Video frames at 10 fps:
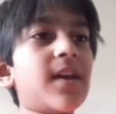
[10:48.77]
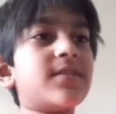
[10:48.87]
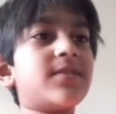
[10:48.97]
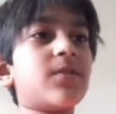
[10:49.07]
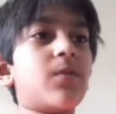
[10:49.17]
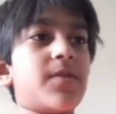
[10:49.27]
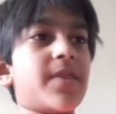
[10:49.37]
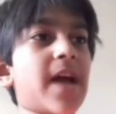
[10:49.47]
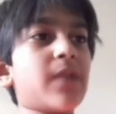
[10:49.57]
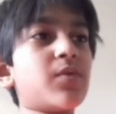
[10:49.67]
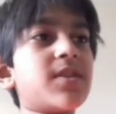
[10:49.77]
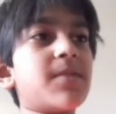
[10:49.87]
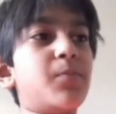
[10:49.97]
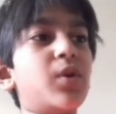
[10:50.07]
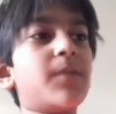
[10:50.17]
so that was
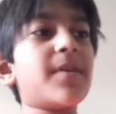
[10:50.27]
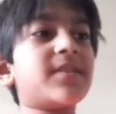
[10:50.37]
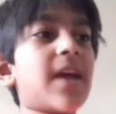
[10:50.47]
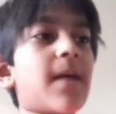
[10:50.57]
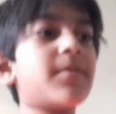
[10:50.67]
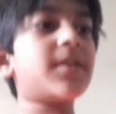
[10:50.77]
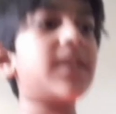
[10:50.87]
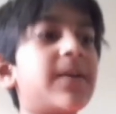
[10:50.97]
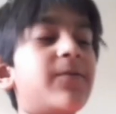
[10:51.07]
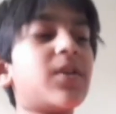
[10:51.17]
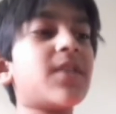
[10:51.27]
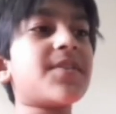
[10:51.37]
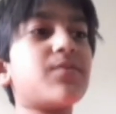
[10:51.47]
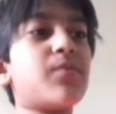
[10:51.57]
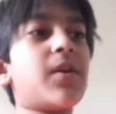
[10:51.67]
the Budapest Gambit. If you like
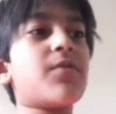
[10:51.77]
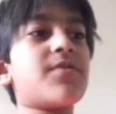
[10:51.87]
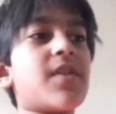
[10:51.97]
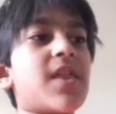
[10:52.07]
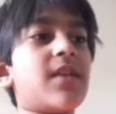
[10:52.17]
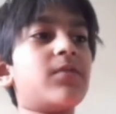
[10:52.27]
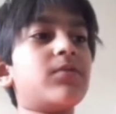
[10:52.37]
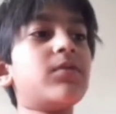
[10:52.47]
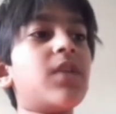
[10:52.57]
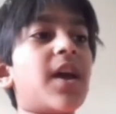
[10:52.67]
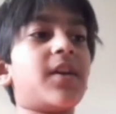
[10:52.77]
this video, then like.